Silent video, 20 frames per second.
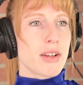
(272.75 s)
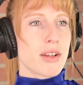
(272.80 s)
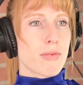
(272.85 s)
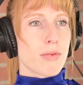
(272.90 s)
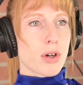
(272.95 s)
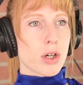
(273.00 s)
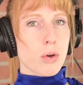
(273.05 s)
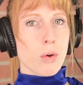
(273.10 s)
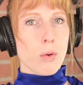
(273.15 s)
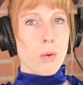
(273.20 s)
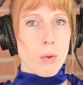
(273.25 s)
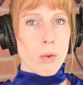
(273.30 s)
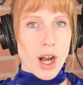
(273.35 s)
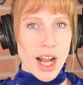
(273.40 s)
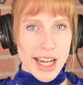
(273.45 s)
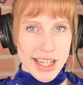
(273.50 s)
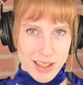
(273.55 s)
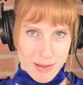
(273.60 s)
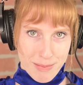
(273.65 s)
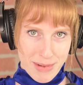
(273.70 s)

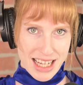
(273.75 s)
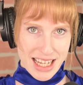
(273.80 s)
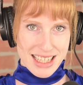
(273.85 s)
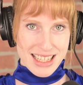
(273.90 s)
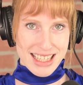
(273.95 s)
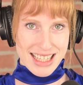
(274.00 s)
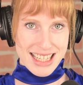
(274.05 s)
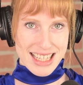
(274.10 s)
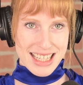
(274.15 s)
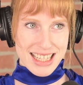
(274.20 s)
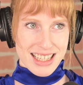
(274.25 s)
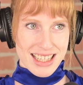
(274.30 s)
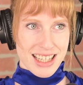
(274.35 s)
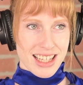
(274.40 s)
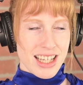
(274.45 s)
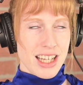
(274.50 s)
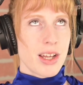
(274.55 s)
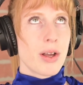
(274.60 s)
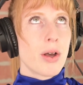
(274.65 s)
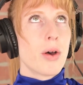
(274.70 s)
requirements.
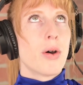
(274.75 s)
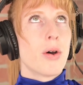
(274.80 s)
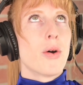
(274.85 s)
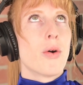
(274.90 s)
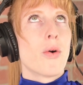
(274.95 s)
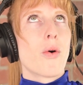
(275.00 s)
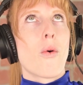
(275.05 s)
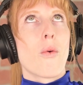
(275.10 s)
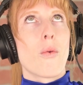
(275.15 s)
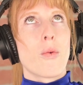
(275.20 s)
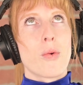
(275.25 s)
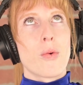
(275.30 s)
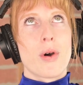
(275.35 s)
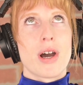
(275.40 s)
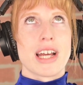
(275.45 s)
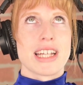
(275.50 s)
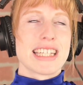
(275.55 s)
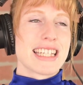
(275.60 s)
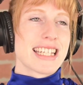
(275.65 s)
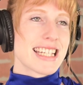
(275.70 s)

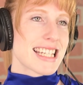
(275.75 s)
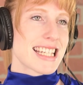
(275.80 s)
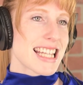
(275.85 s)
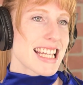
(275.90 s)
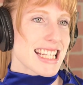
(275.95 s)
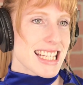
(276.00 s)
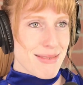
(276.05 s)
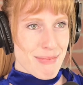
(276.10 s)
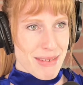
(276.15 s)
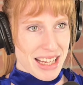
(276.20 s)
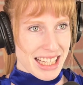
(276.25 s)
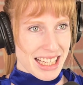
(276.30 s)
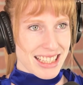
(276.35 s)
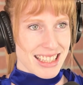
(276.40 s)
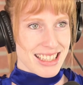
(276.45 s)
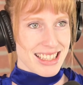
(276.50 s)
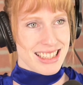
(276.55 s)
What does this mean?